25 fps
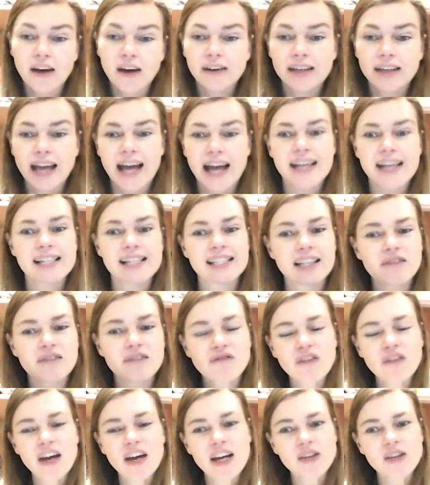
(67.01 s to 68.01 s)
Okay, so the
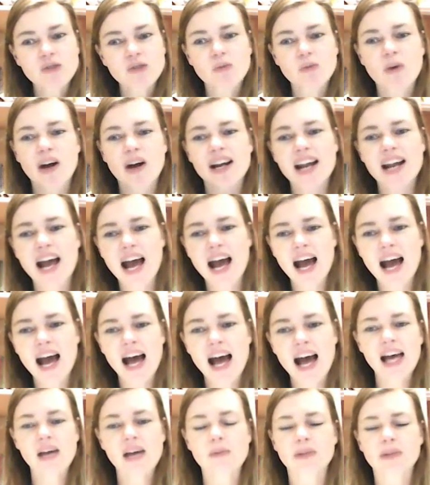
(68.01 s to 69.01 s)
first one
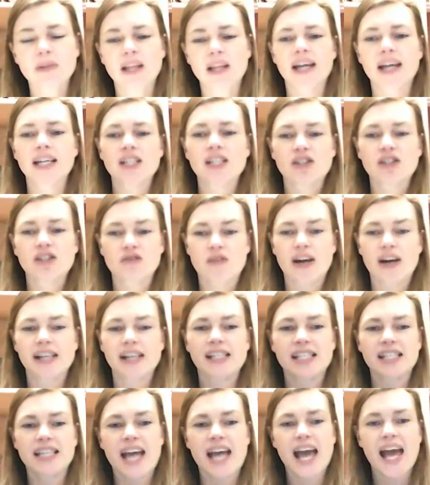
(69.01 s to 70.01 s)
I would like you to
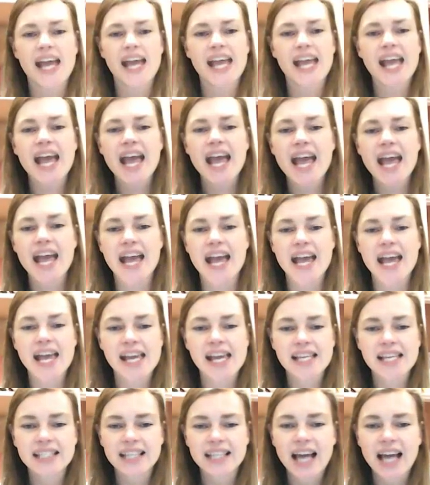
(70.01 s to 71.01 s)
write today
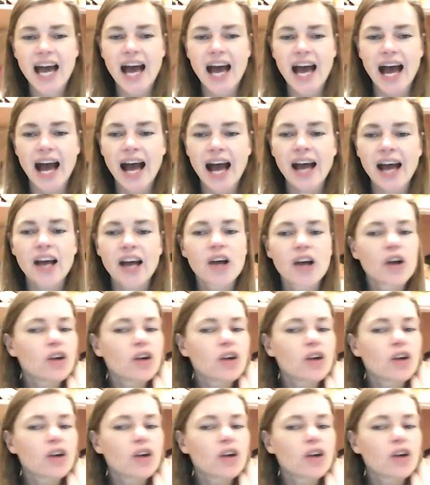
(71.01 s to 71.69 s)
is a